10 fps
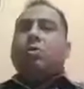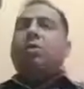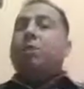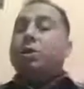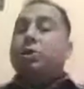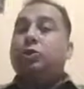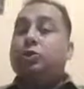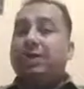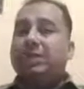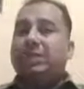Good morning,
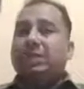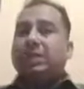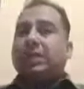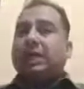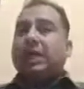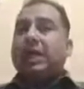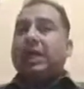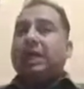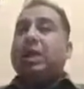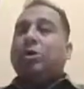students.
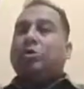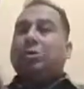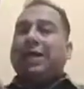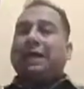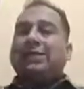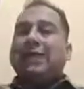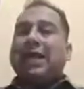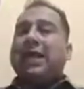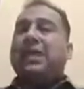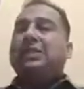In our today's
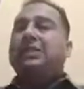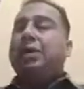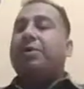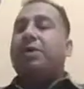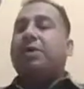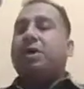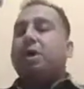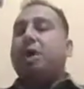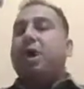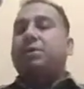English literature
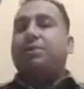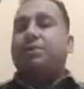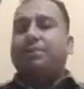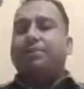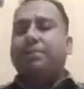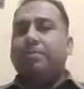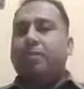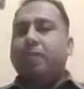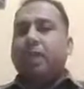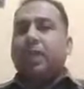class,
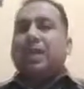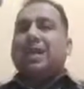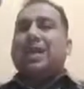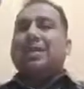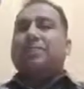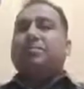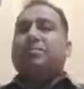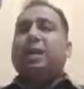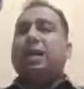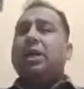let's
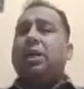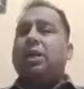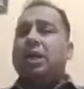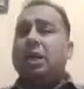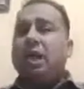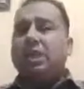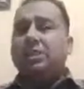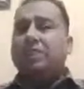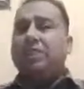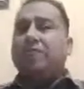begin our
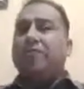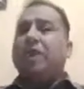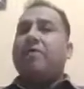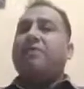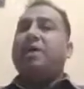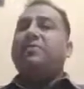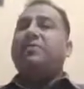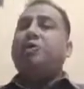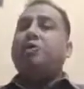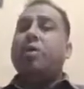class from where we have
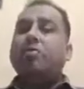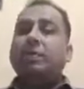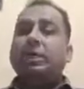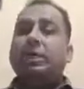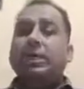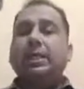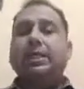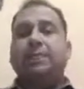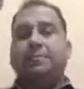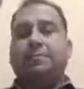stopped
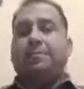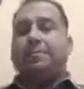earlier